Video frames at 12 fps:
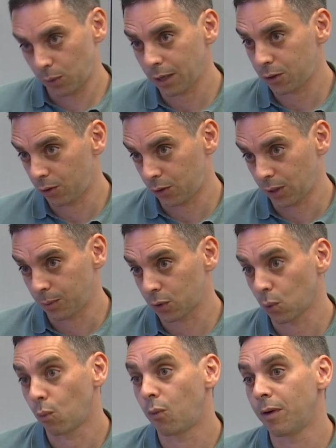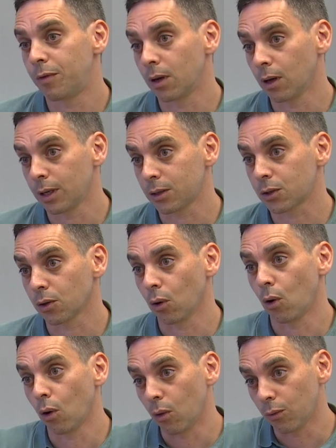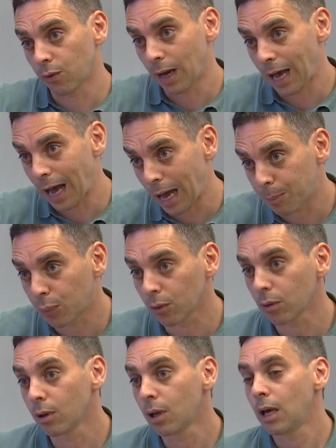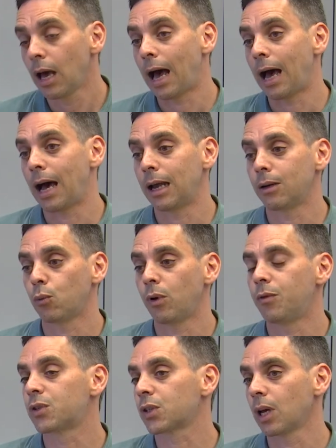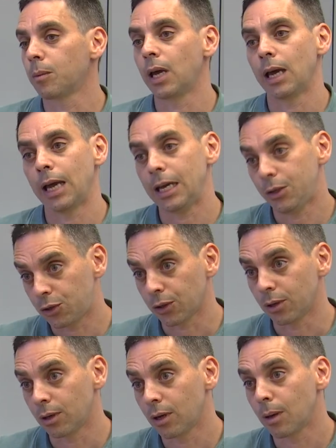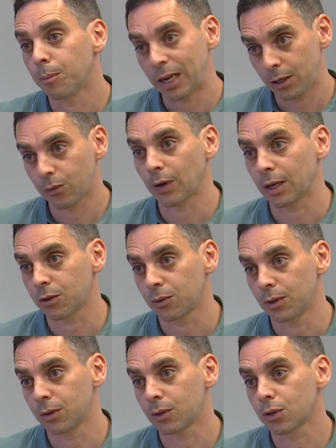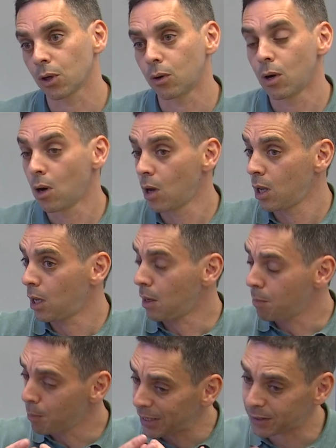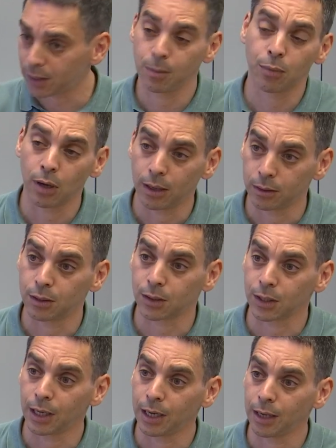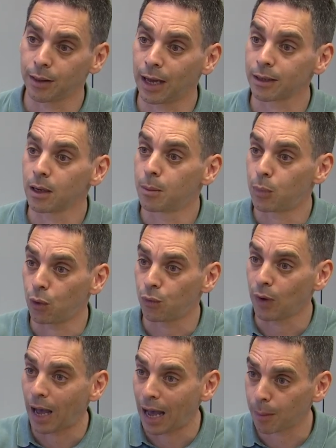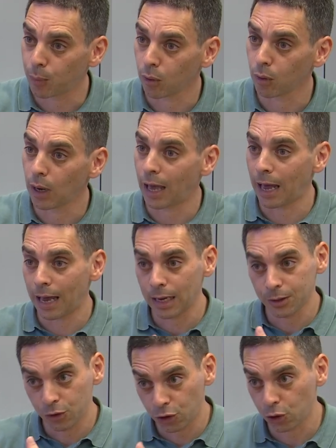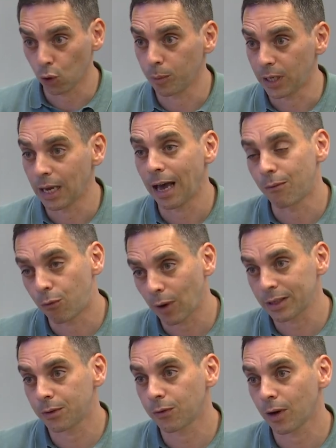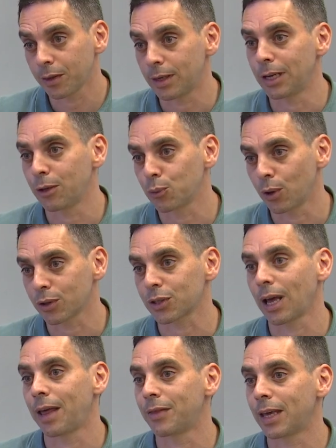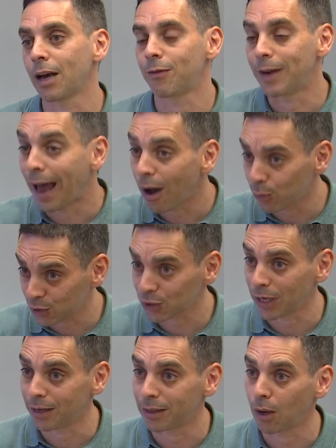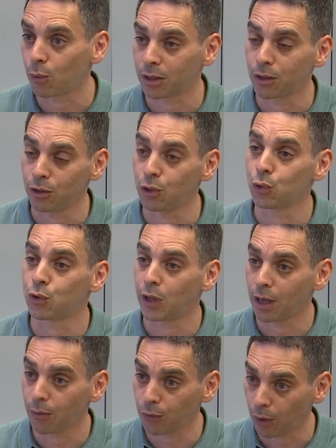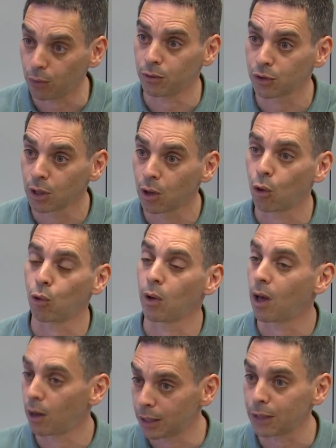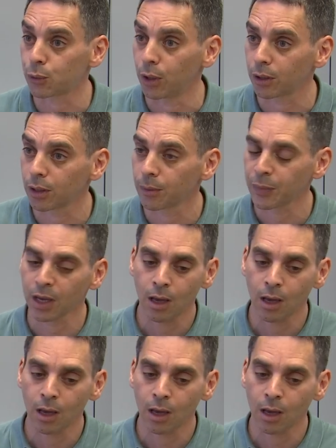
relationships with the likes of Apple and with some Asian manufacturers. So immensely proud to say that both Apple and Xiaomi have ratified the networks and they have now said that we can use their phones on our network.